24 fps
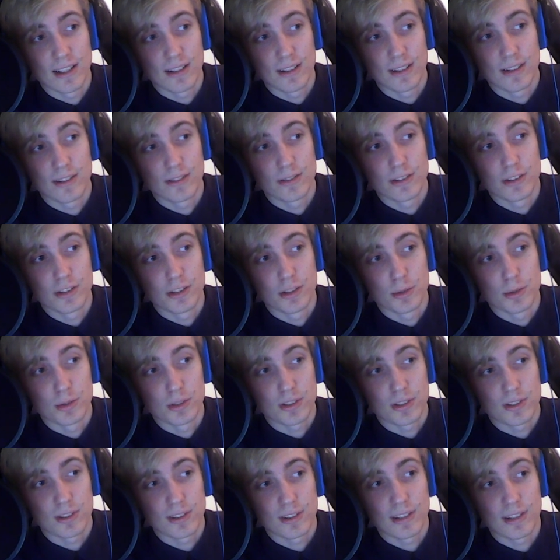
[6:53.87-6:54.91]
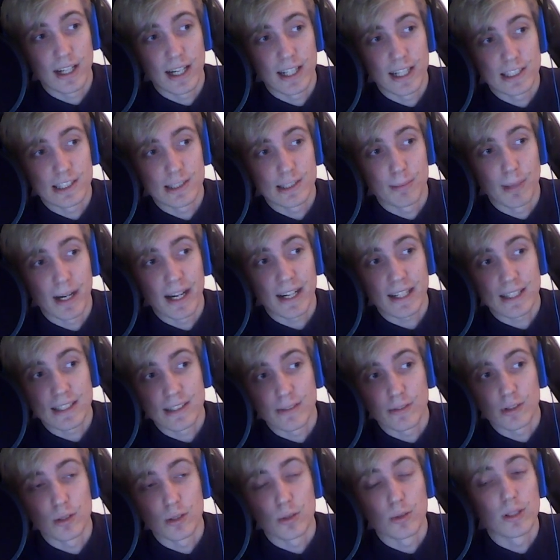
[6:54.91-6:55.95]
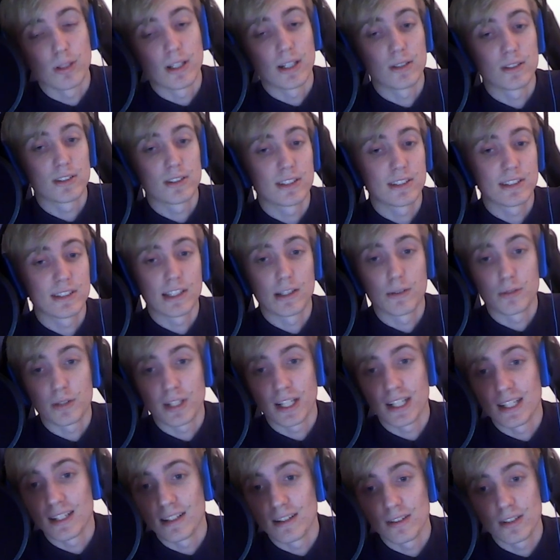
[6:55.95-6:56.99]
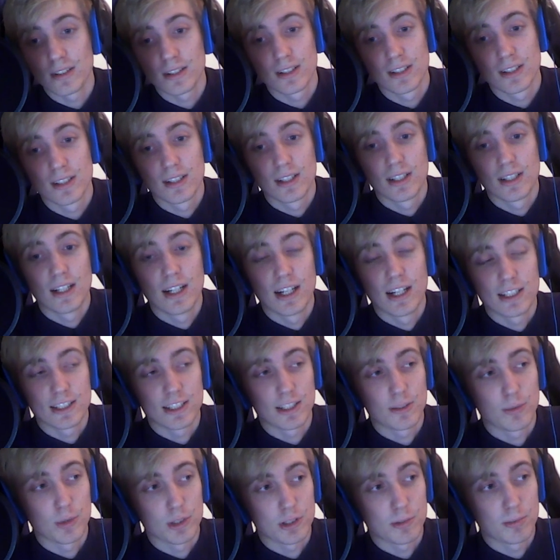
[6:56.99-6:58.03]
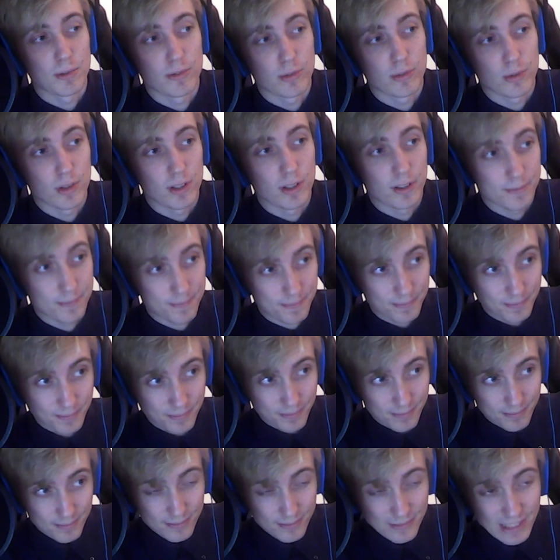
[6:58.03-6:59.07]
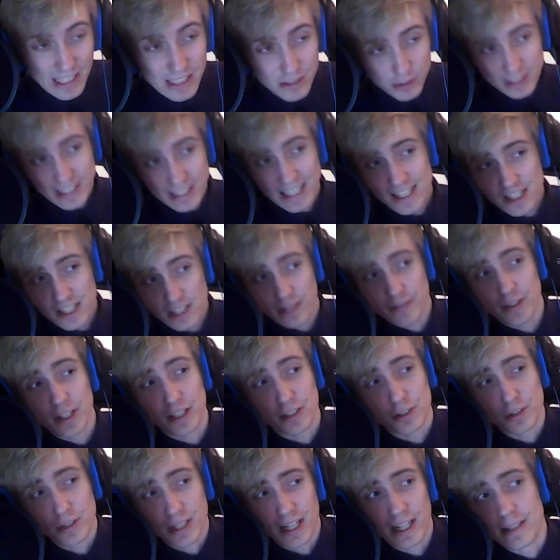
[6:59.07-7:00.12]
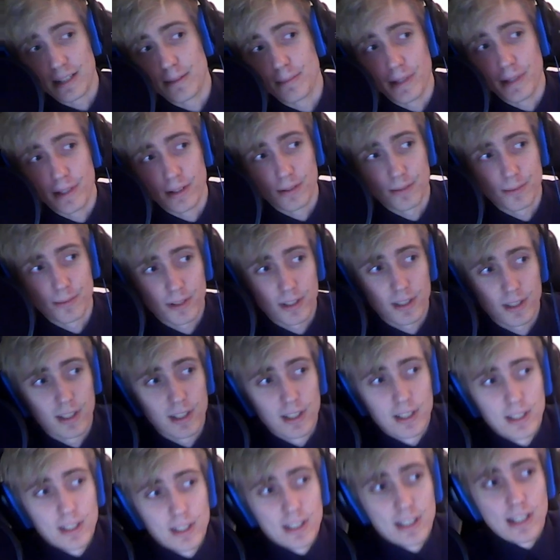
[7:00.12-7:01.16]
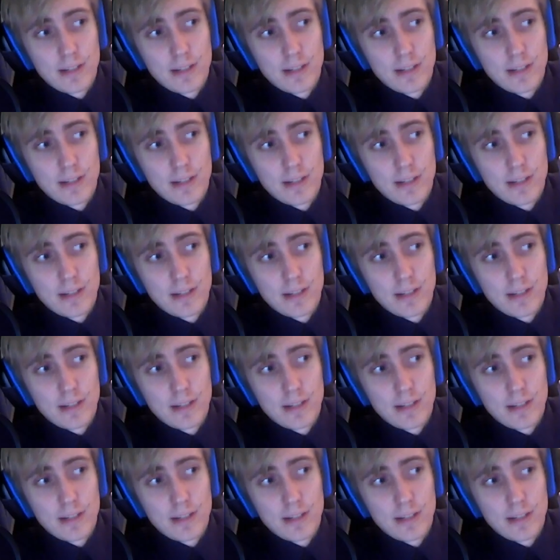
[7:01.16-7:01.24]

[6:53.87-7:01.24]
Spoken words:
reduced item active cooldowns instead of 10 as it was before. So it's actually a very good item now. I